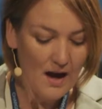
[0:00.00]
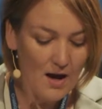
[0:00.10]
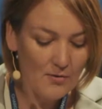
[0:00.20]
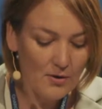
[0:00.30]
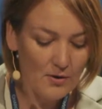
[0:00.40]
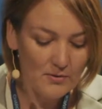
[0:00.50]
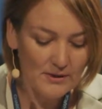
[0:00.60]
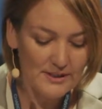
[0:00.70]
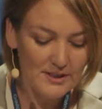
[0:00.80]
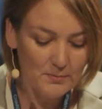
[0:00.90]
Our goal
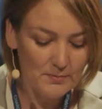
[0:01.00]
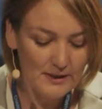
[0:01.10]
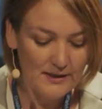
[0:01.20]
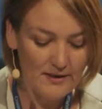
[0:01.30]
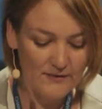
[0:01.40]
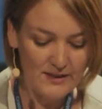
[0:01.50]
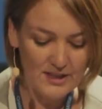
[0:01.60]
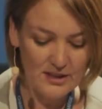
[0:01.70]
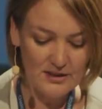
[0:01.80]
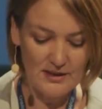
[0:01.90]
is to be
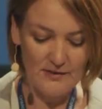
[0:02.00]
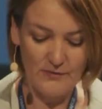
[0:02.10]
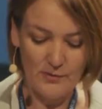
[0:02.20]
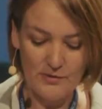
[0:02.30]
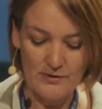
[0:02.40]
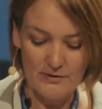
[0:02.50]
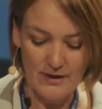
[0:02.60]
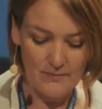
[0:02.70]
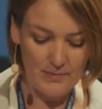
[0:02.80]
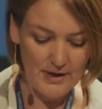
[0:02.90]
efficient and frugal
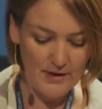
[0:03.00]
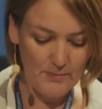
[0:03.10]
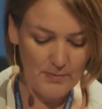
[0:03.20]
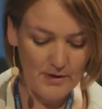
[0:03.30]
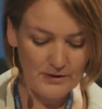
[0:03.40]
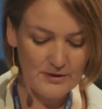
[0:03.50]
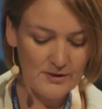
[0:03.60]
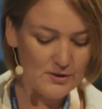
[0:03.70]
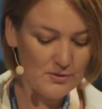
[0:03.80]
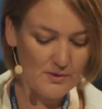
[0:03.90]
and bring our
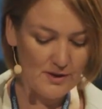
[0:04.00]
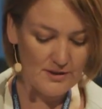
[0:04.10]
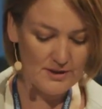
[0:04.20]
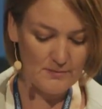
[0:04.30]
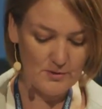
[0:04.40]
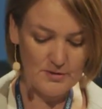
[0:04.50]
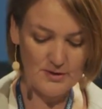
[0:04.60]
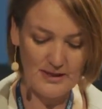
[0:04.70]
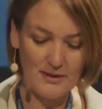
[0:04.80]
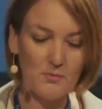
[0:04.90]
products to our
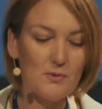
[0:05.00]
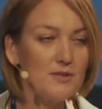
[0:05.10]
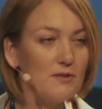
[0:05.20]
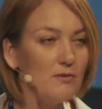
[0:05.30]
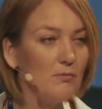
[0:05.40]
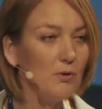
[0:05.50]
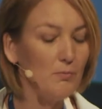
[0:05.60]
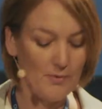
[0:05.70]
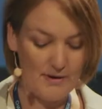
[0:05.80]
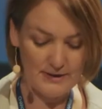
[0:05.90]
customers at a reasonable
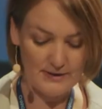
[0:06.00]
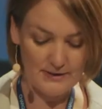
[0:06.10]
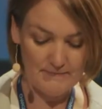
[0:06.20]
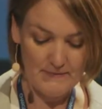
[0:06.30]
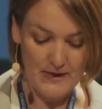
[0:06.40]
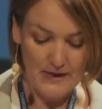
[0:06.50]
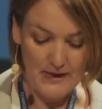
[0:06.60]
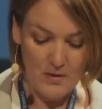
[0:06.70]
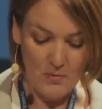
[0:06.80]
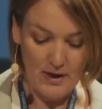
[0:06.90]
price,
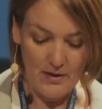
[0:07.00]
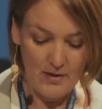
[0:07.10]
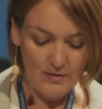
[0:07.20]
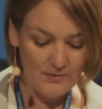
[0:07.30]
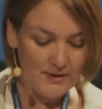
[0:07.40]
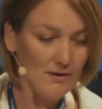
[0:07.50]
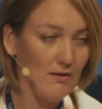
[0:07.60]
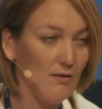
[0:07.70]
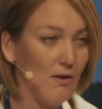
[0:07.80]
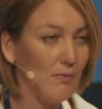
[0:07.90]
while honoring
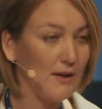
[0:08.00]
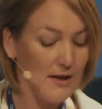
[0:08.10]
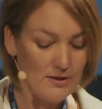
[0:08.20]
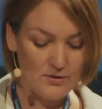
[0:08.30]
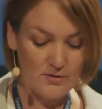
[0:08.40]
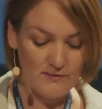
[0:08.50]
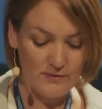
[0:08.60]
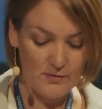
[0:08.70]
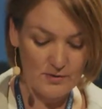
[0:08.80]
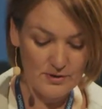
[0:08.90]
our obligation,
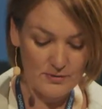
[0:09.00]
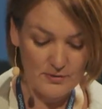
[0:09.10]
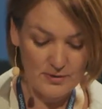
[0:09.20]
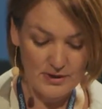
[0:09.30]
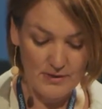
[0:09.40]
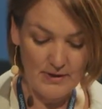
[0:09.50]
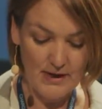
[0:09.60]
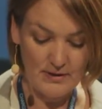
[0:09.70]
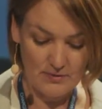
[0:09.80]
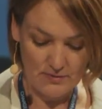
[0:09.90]
of course, towards our
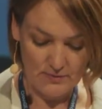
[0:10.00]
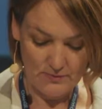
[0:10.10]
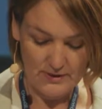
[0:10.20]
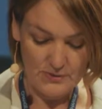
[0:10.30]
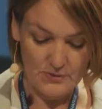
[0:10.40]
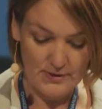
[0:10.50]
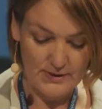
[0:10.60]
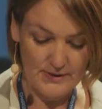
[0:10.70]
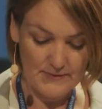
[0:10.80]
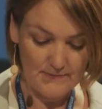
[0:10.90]
natural
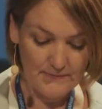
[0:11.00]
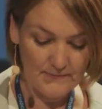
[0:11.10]
resources.